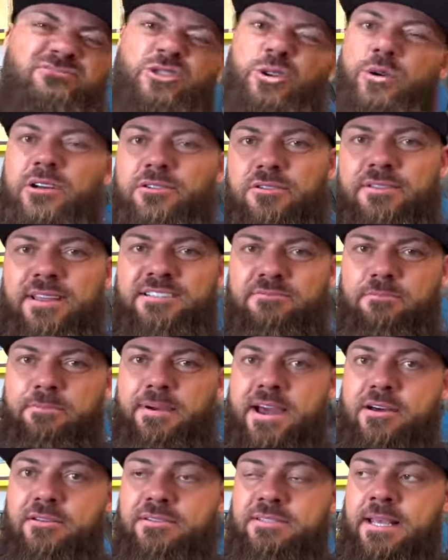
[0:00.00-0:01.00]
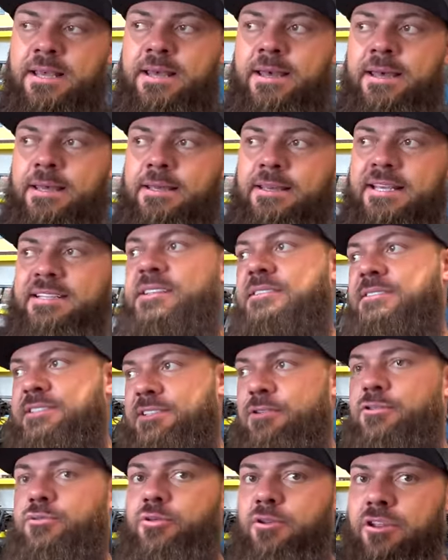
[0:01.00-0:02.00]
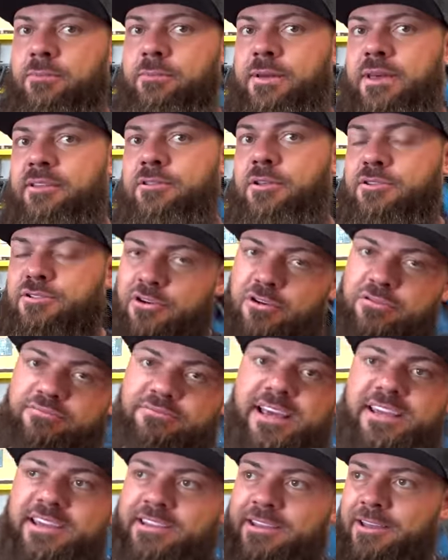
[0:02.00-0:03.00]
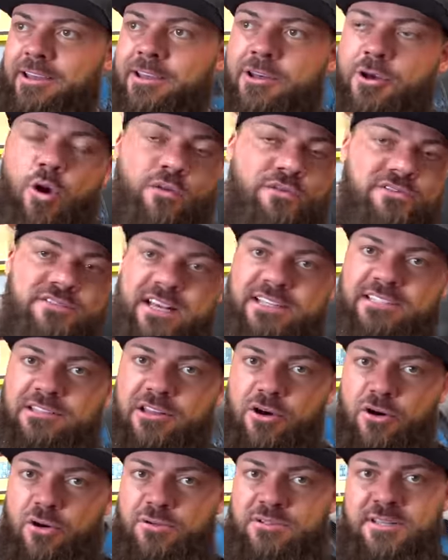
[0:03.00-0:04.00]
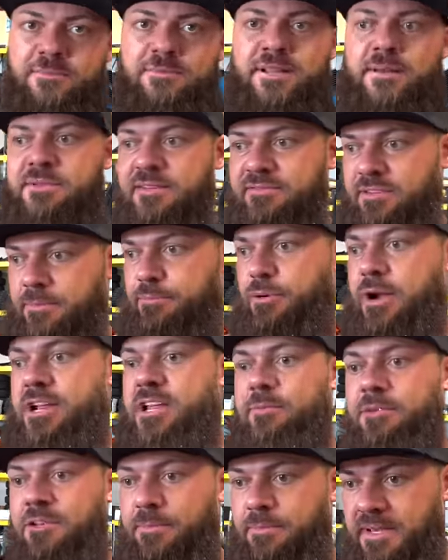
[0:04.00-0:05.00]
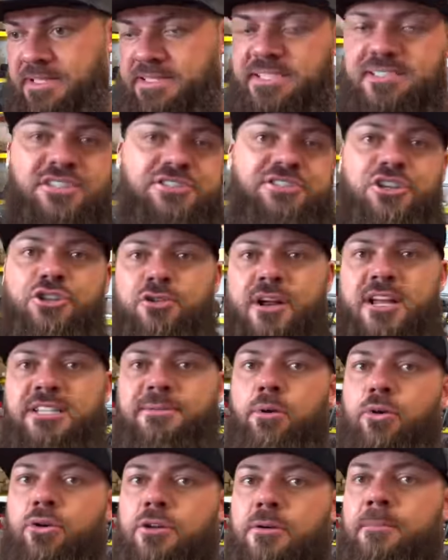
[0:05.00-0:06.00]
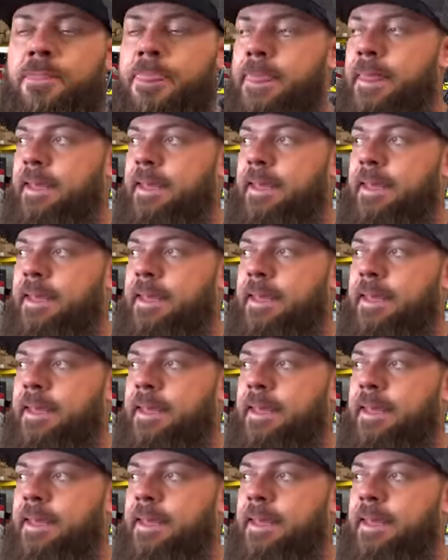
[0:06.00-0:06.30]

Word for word: to 100,000 pounds is considered really big. Those are like oversized loads. Sometimes you have to break them into pieces just to transport them.